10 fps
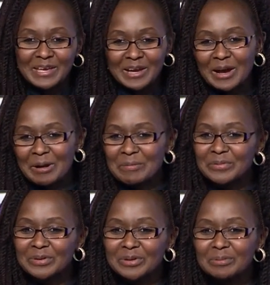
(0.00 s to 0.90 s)
uh,
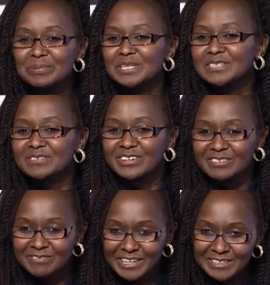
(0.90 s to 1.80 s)
competitive
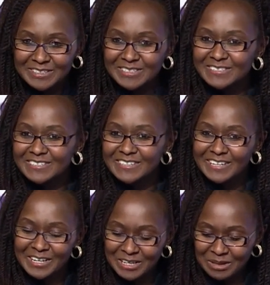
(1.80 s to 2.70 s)
advantages in
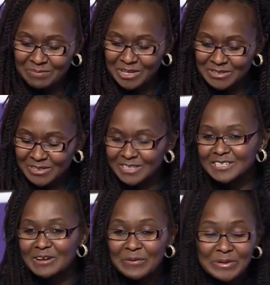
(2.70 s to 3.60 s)
Kenya I
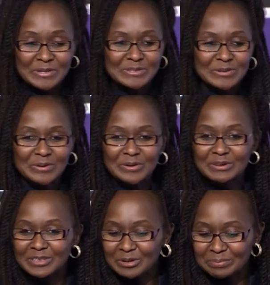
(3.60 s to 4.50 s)
mentioned. So
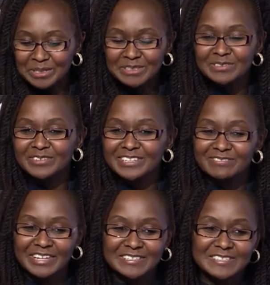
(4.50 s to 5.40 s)
competitive
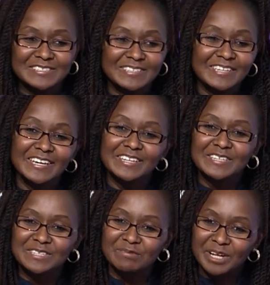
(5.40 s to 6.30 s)
advantage in Kenya
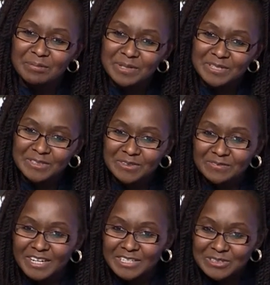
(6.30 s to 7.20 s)
is availability of
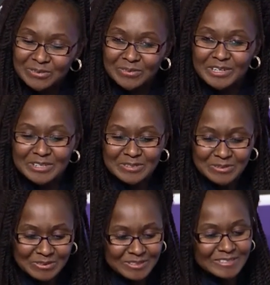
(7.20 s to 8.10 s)
natural
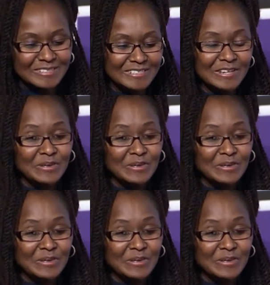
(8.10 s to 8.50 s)
resources.